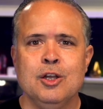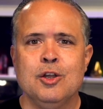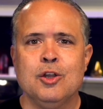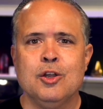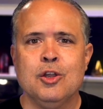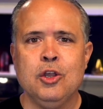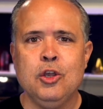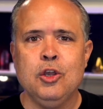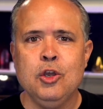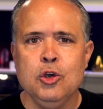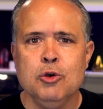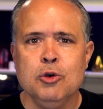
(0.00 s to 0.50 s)

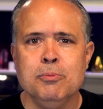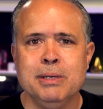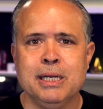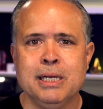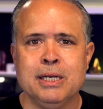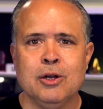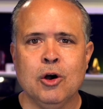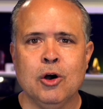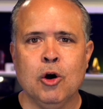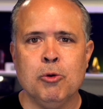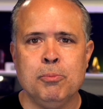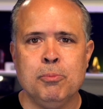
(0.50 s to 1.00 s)

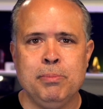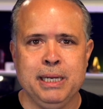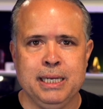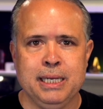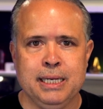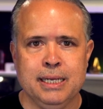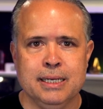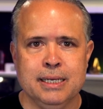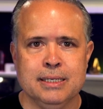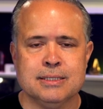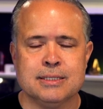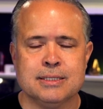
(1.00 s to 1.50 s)
Human
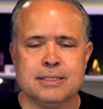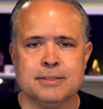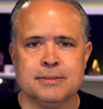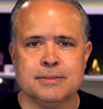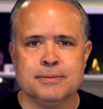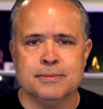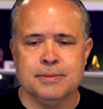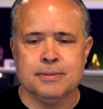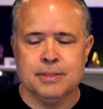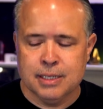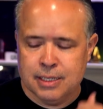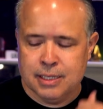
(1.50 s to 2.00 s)
obedience
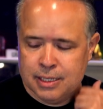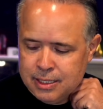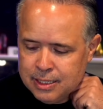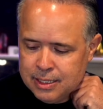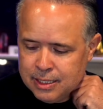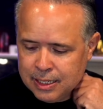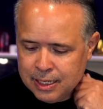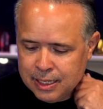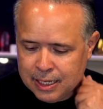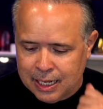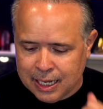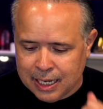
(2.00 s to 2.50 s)

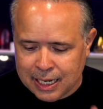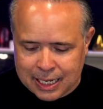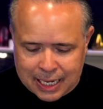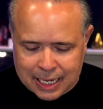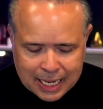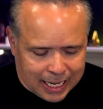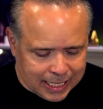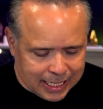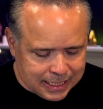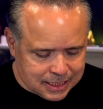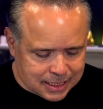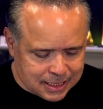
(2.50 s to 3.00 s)

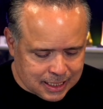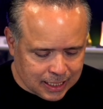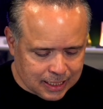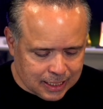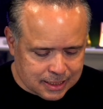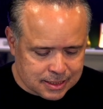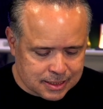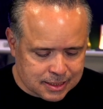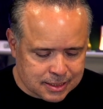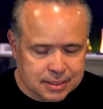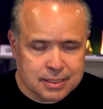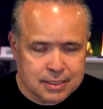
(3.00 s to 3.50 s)
aligns
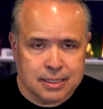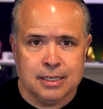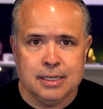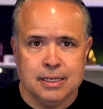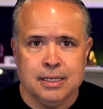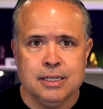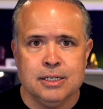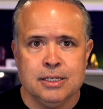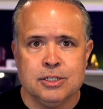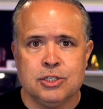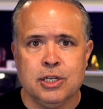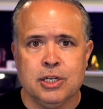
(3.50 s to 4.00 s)
us
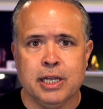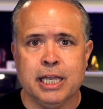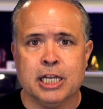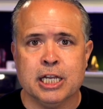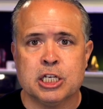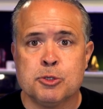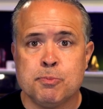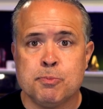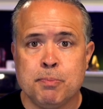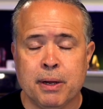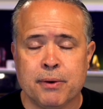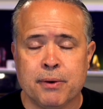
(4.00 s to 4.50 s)
to
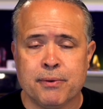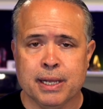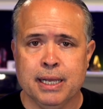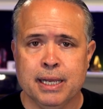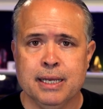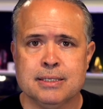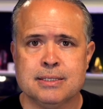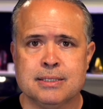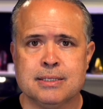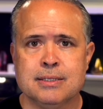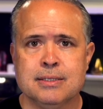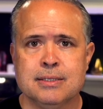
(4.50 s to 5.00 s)

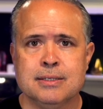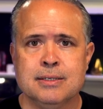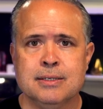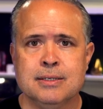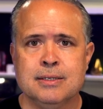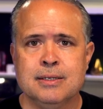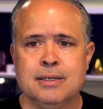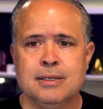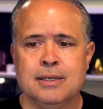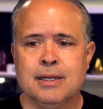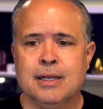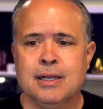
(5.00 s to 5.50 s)
experience
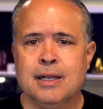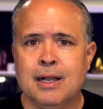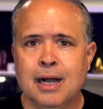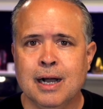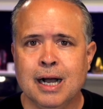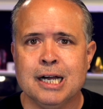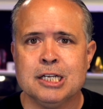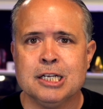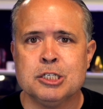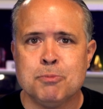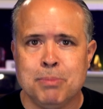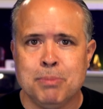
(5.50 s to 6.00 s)

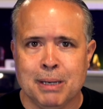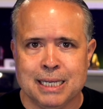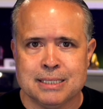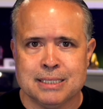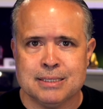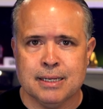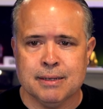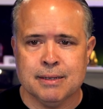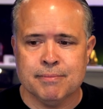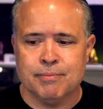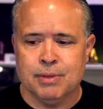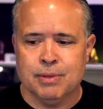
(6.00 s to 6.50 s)
God's
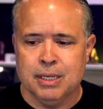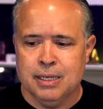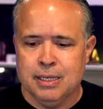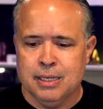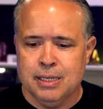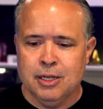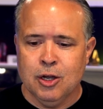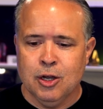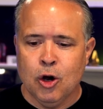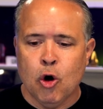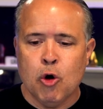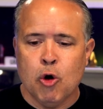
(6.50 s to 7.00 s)
blessing.
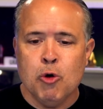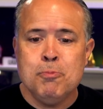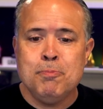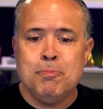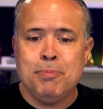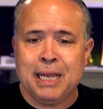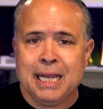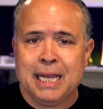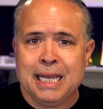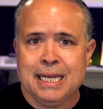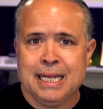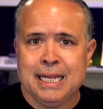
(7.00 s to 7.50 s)

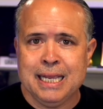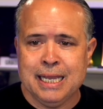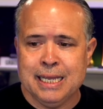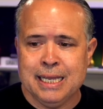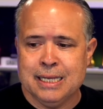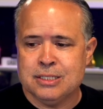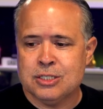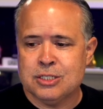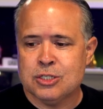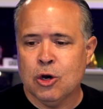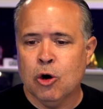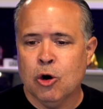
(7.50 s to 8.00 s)

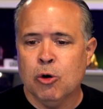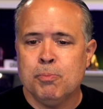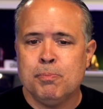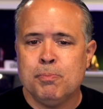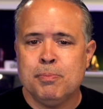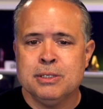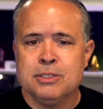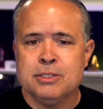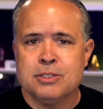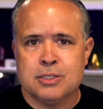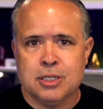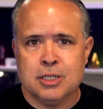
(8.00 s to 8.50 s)
Obedience
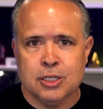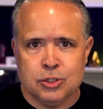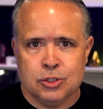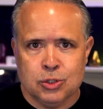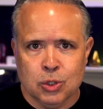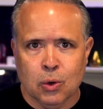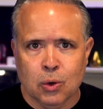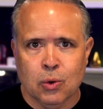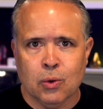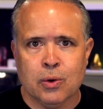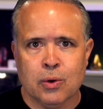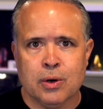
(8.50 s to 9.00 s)
opens the
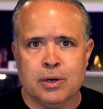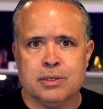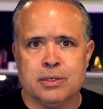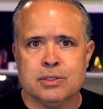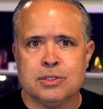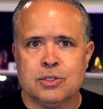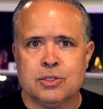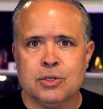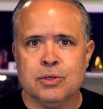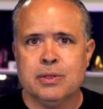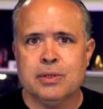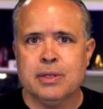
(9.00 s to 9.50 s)
door
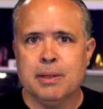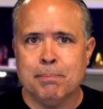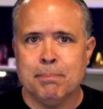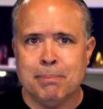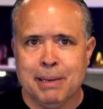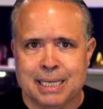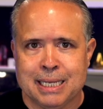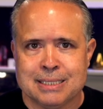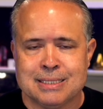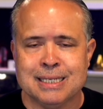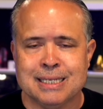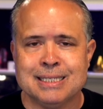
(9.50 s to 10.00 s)
to the
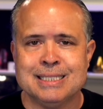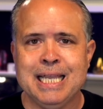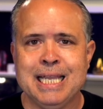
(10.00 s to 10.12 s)
blessing.